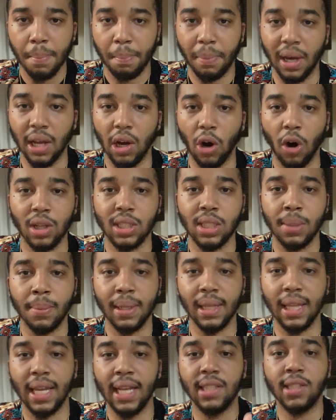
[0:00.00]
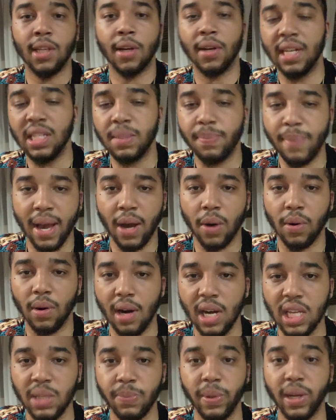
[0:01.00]
But ultimately, he turned his back on
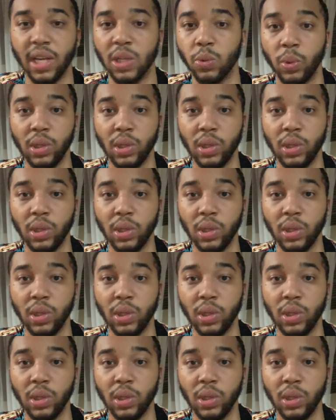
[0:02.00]
us because